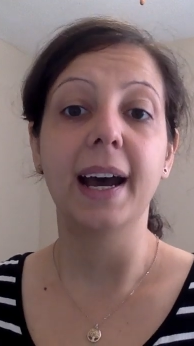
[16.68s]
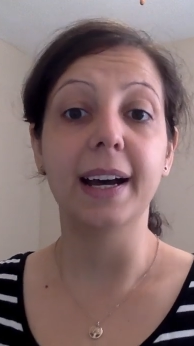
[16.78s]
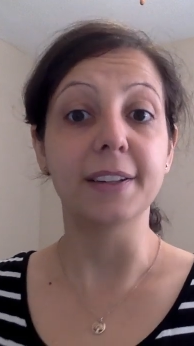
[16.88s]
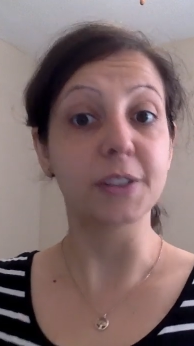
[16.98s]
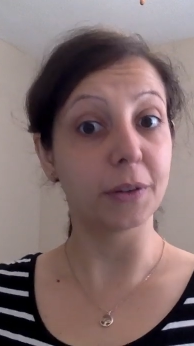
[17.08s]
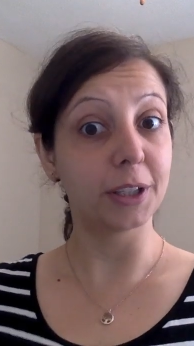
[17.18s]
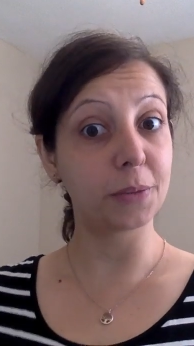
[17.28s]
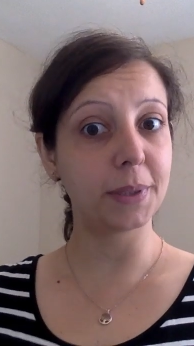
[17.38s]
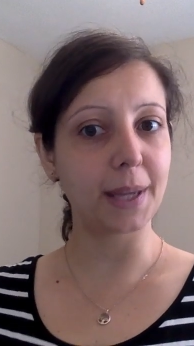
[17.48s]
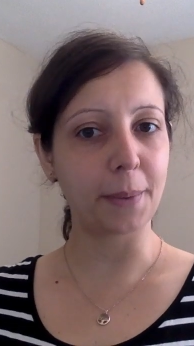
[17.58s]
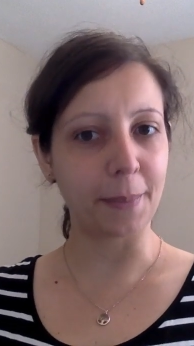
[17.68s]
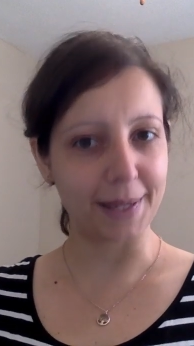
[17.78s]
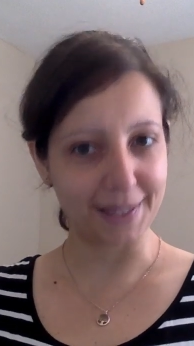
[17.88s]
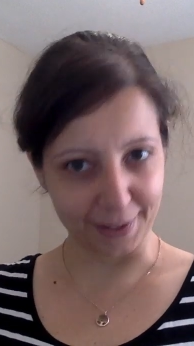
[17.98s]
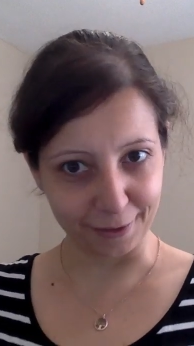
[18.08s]
Uh, so, a little bit about
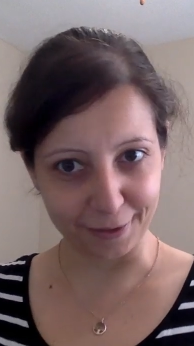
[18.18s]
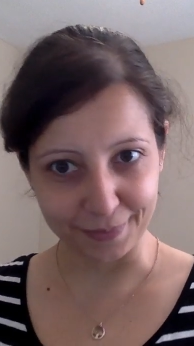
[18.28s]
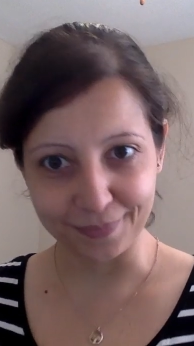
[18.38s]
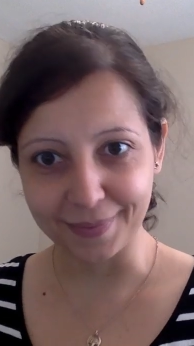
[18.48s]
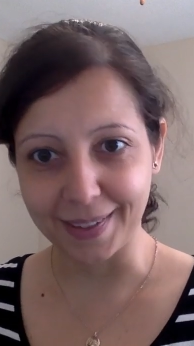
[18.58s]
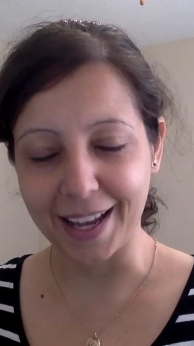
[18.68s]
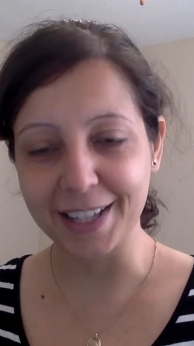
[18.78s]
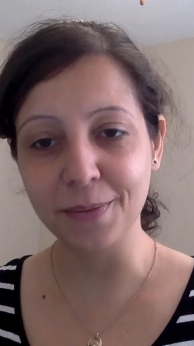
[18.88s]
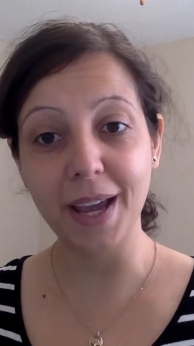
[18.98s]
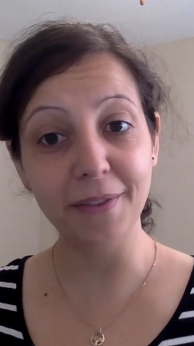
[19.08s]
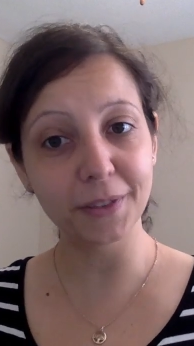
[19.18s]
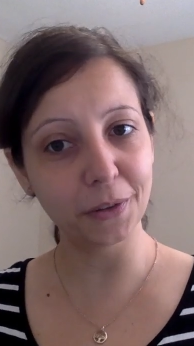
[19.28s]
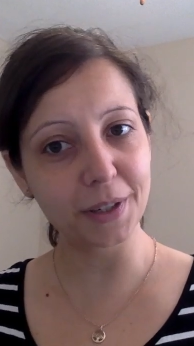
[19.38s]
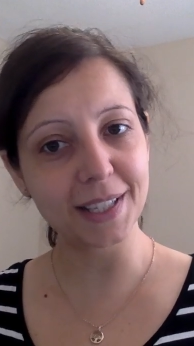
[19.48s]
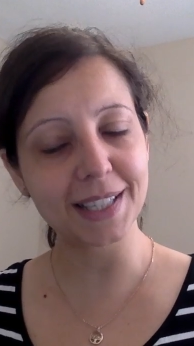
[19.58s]
myself. As you may have
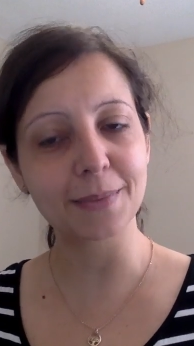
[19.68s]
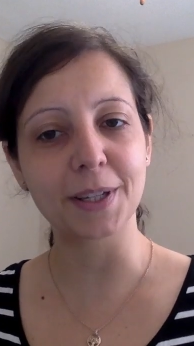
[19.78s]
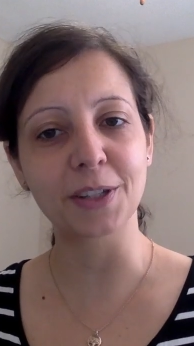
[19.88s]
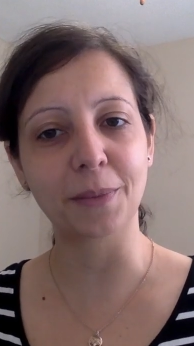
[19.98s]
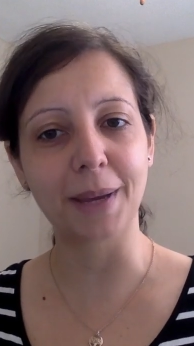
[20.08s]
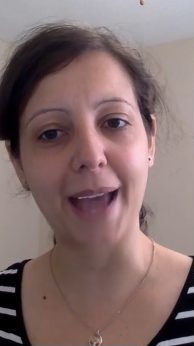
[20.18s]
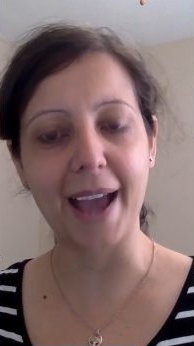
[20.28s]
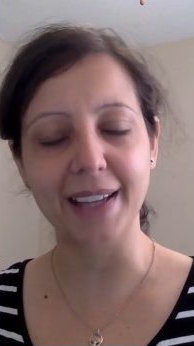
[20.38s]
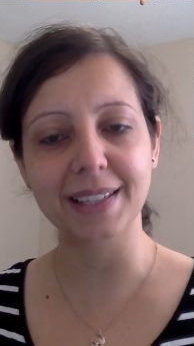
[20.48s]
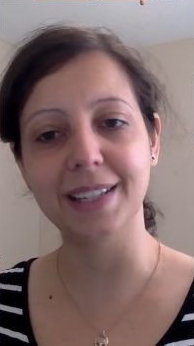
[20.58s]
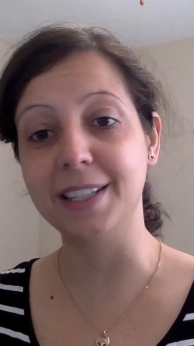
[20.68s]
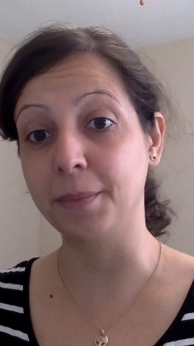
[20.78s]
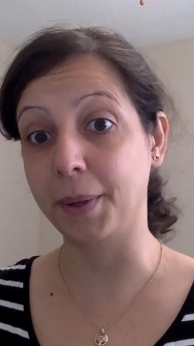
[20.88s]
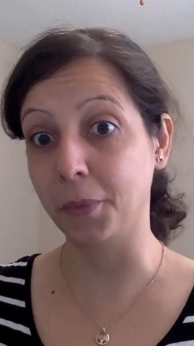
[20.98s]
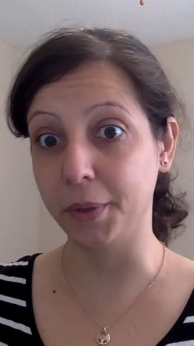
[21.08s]
noticed, based on my accent
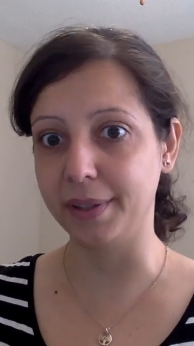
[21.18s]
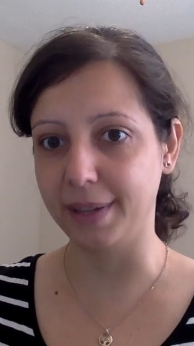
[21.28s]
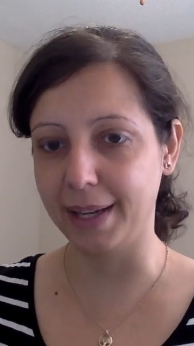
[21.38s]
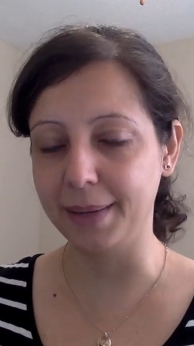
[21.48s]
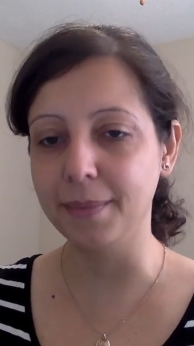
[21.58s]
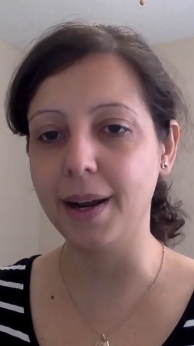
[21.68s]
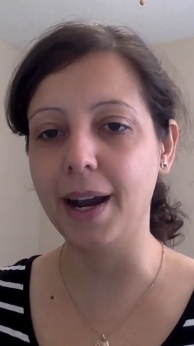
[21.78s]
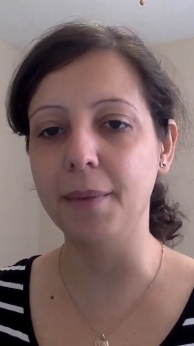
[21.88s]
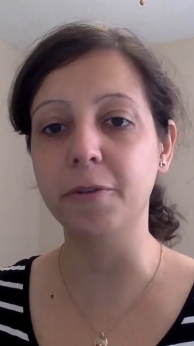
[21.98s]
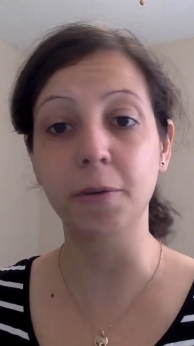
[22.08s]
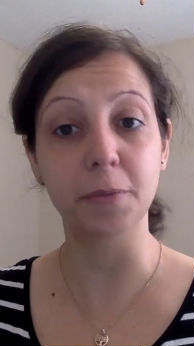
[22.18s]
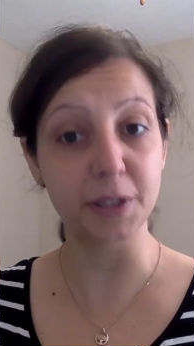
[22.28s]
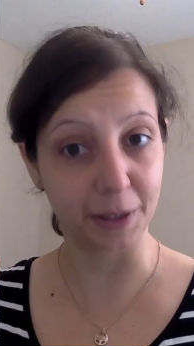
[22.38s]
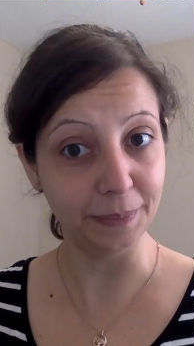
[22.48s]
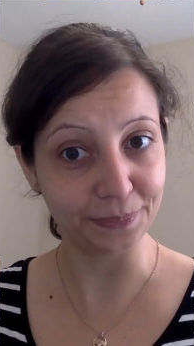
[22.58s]
and my weird name, I'm from
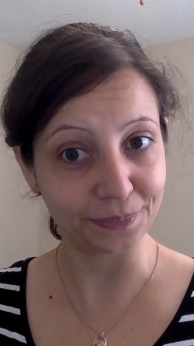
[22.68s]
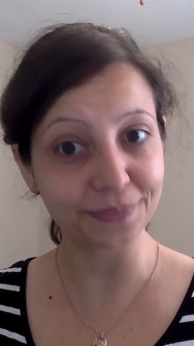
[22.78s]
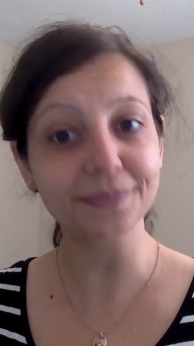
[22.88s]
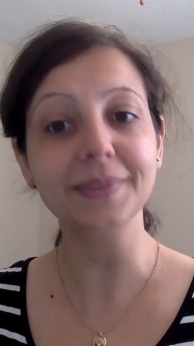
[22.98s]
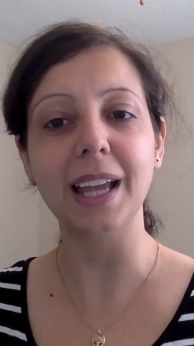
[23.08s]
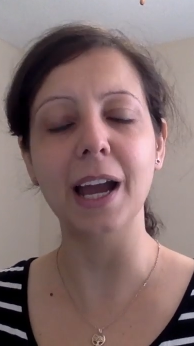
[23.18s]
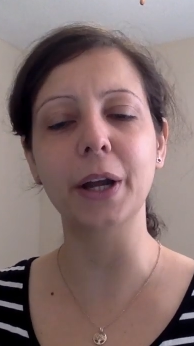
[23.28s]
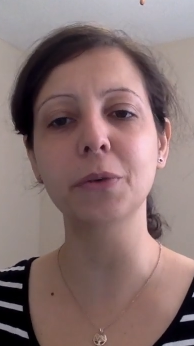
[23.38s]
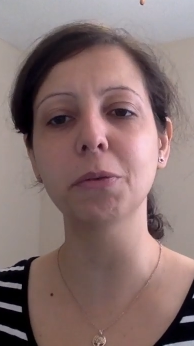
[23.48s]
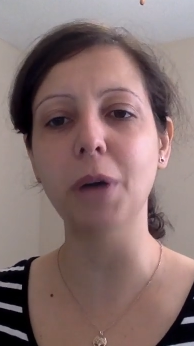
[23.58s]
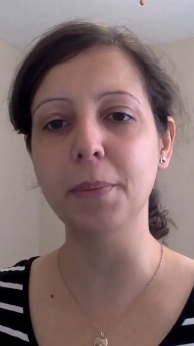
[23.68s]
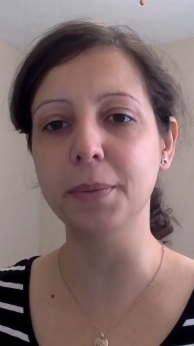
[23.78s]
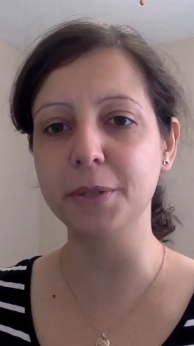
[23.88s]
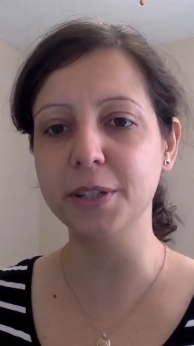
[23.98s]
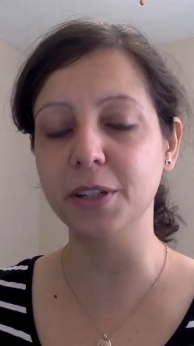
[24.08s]
Brazil. I grew up
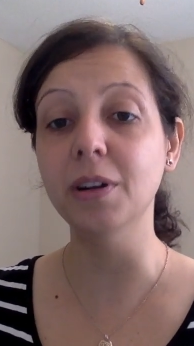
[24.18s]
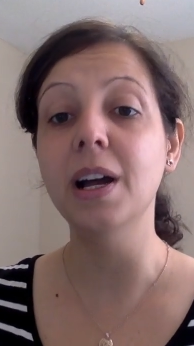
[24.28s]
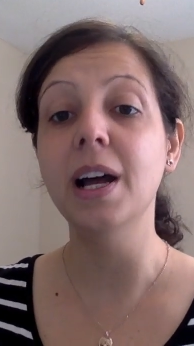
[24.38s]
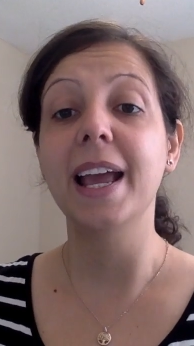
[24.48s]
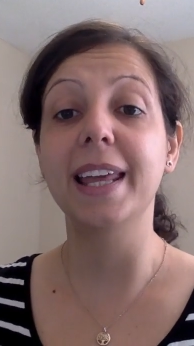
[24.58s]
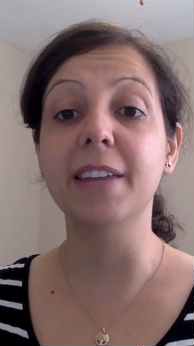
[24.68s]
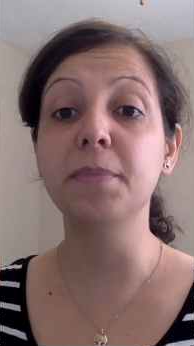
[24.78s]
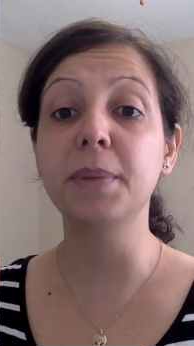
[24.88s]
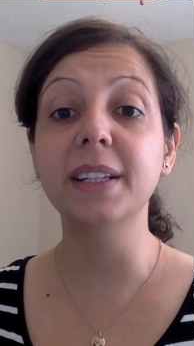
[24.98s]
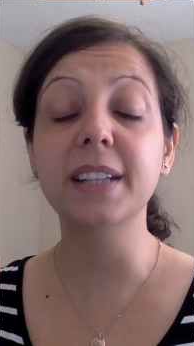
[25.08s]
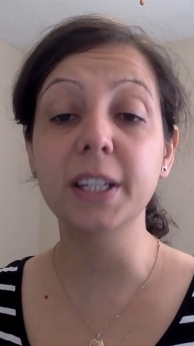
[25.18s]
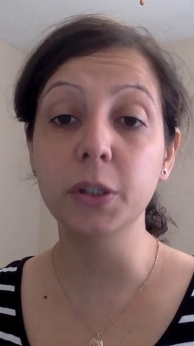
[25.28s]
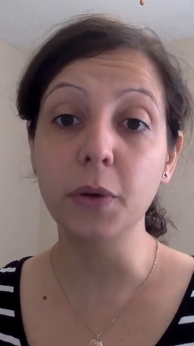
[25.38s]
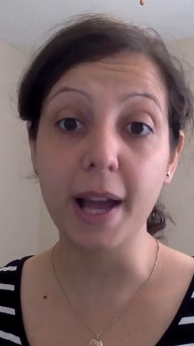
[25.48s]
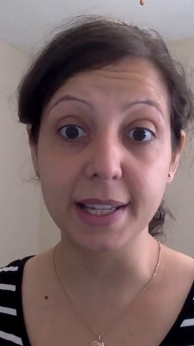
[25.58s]
in Brazil and I've been in the
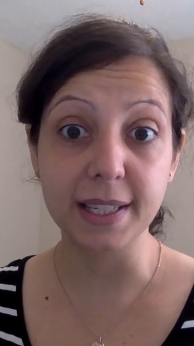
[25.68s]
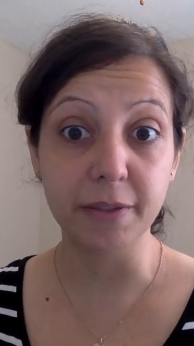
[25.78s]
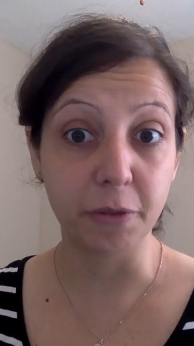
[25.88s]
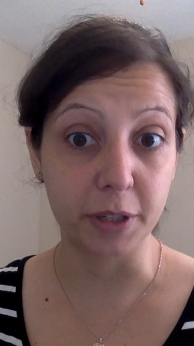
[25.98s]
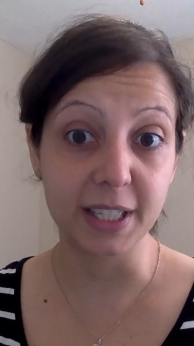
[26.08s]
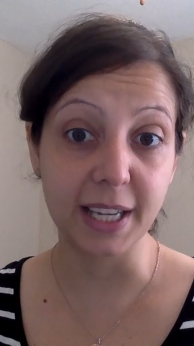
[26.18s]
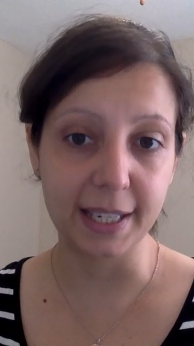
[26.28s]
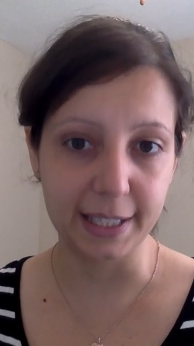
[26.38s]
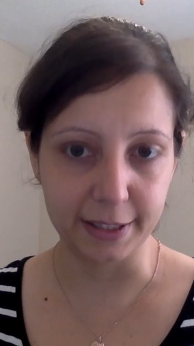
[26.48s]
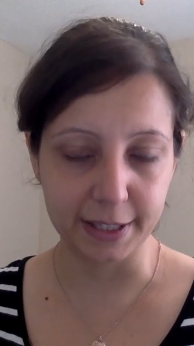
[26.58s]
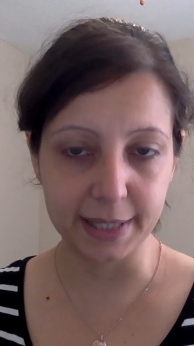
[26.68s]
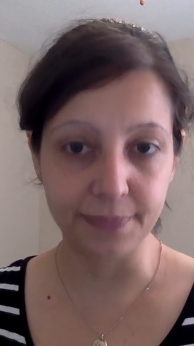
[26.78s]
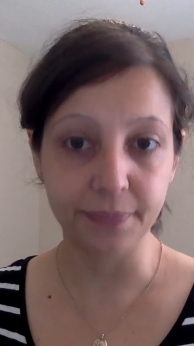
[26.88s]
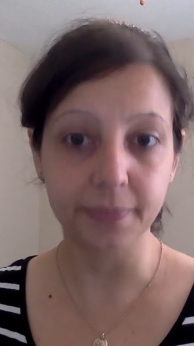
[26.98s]
US for 10 years.